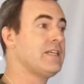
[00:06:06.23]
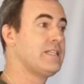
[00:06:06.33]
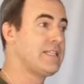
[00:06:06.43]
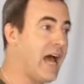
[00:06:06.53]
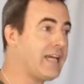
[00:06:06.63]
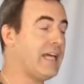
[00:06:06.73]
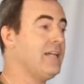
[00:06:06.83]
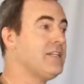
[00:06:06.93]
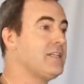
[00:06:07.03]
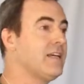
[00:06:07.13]

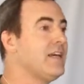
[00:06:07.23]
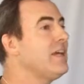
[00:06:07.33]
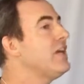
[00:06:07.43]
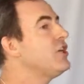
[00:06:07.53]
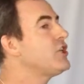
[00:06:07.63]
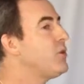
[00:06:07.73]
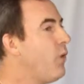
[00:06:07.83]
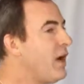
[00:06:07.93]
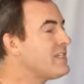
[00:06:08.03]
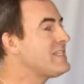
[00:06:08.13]
Second, she
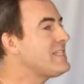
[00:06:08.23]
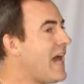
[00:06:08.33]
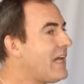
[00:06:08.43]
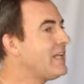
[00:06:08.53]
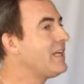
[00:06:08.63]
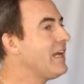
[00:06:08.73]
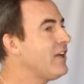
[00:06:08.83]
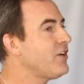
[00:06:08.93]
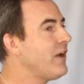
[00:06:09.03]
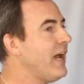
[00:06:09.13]
wasn't technically
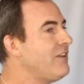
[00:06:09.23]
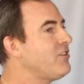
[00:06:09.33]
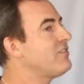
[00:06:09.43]
underage